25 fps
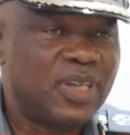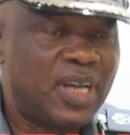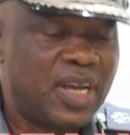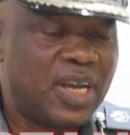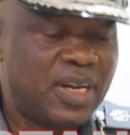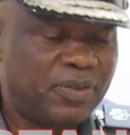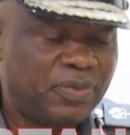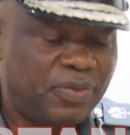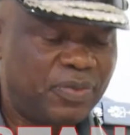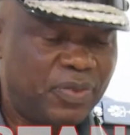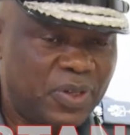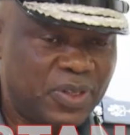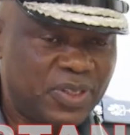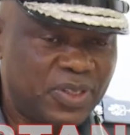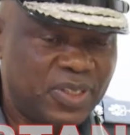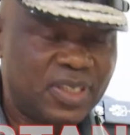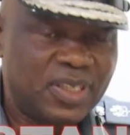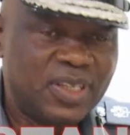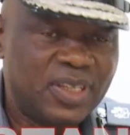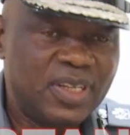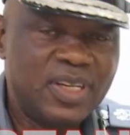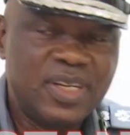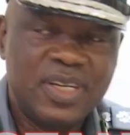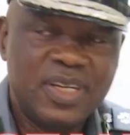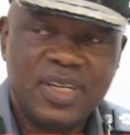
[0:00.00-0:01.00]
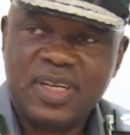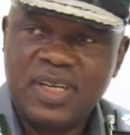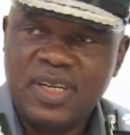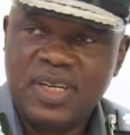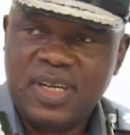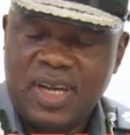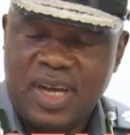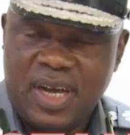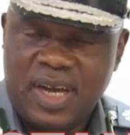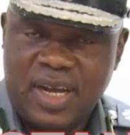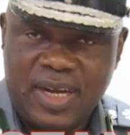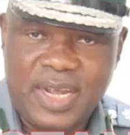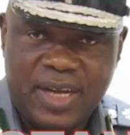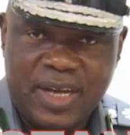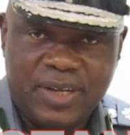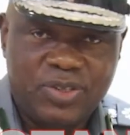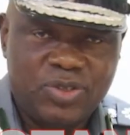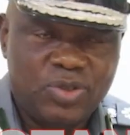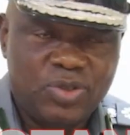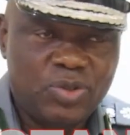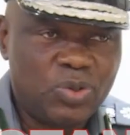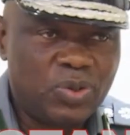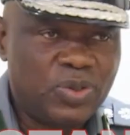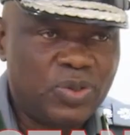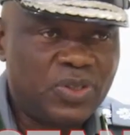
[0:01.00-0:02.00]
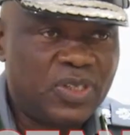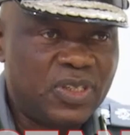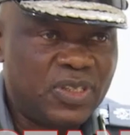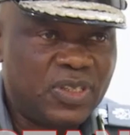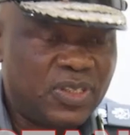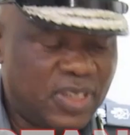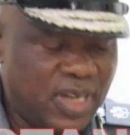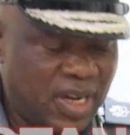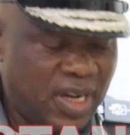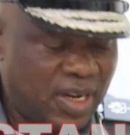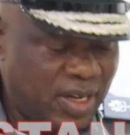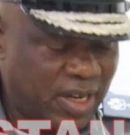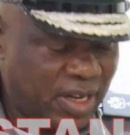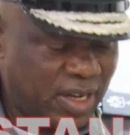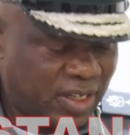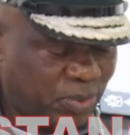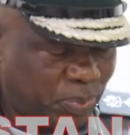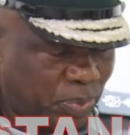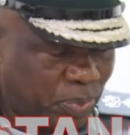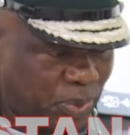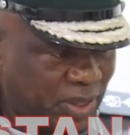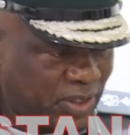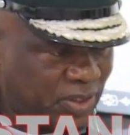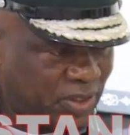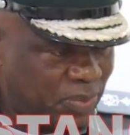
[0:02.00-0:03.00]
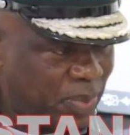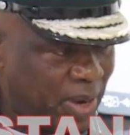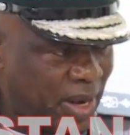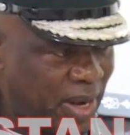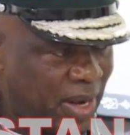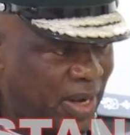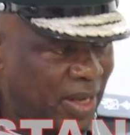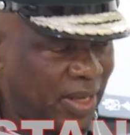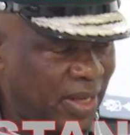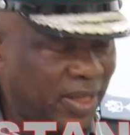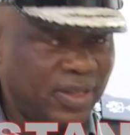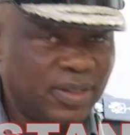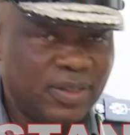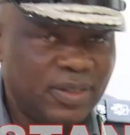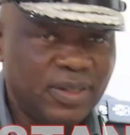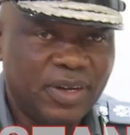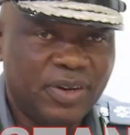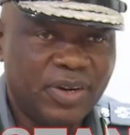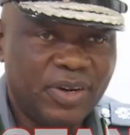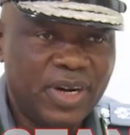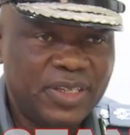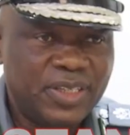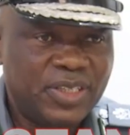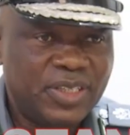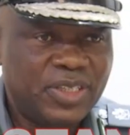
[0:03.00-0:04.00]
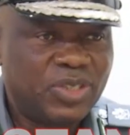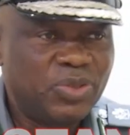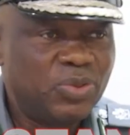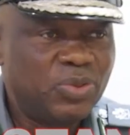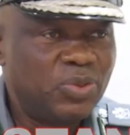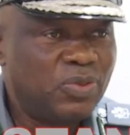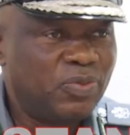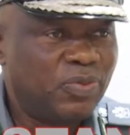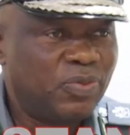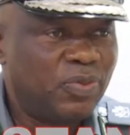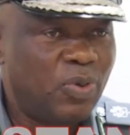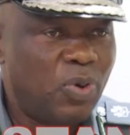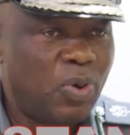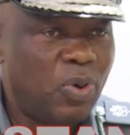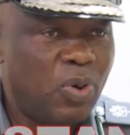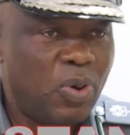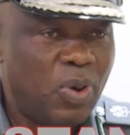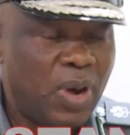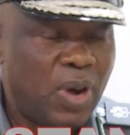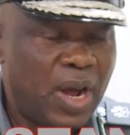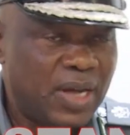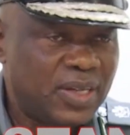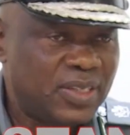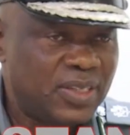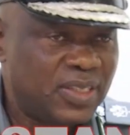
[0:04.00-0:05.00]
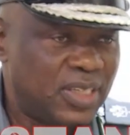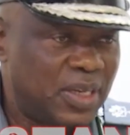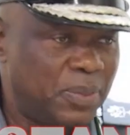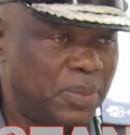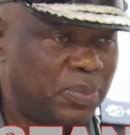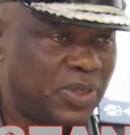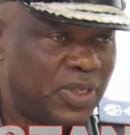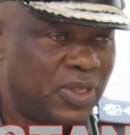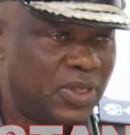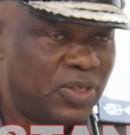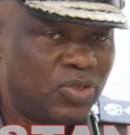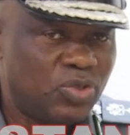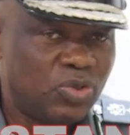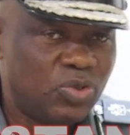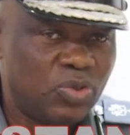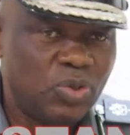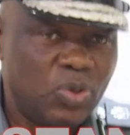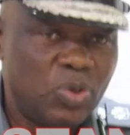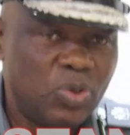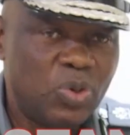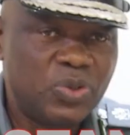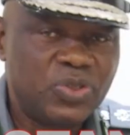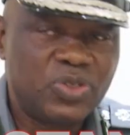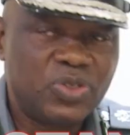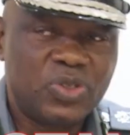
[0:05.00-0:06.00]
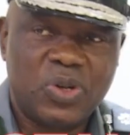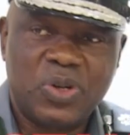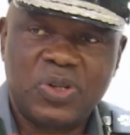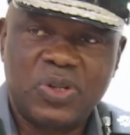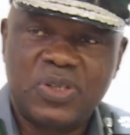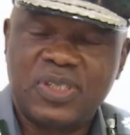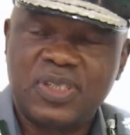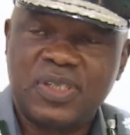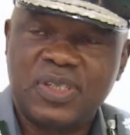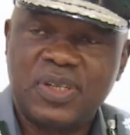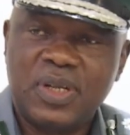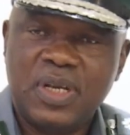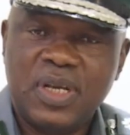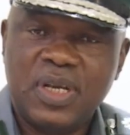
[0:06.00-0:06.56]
And first, I'd like to sincerely express my gratitude for accepting to host us.